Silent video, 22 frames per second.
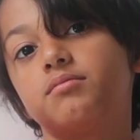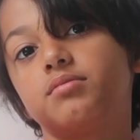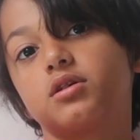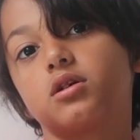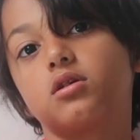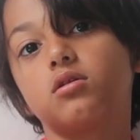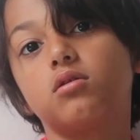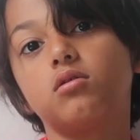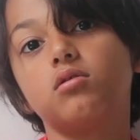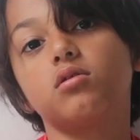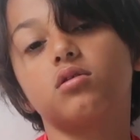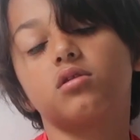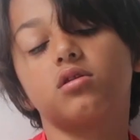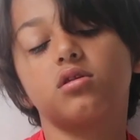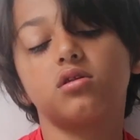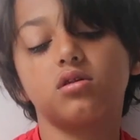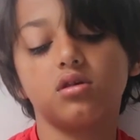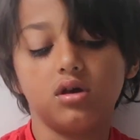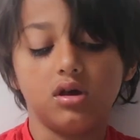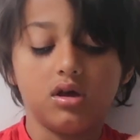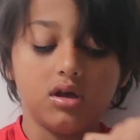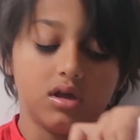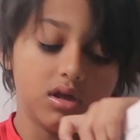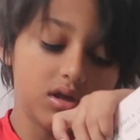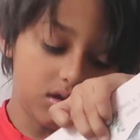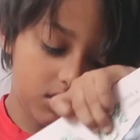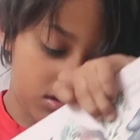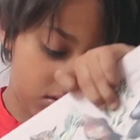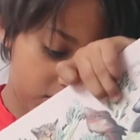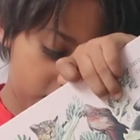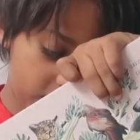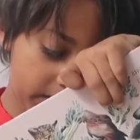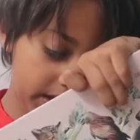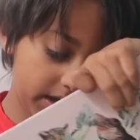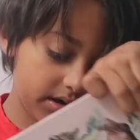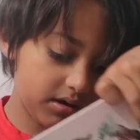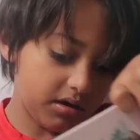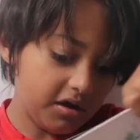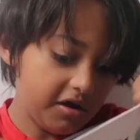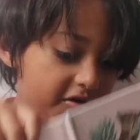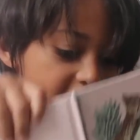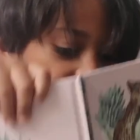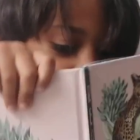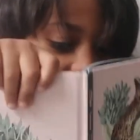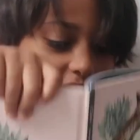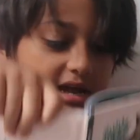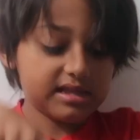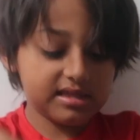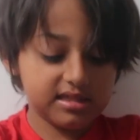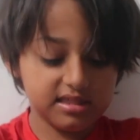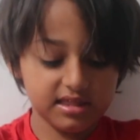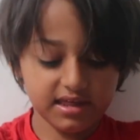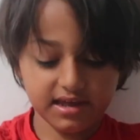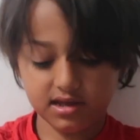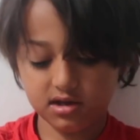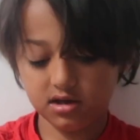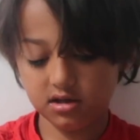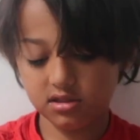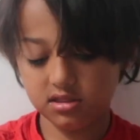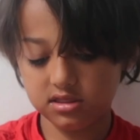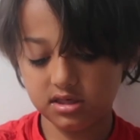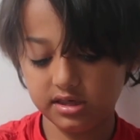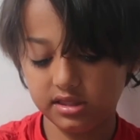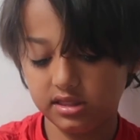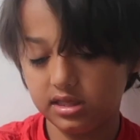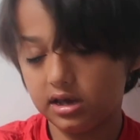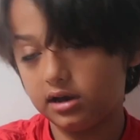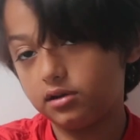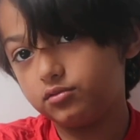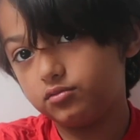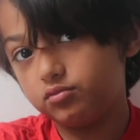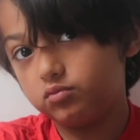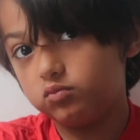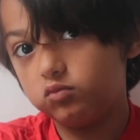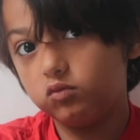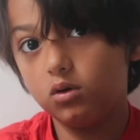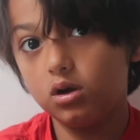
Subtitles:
because we know that they're cutting down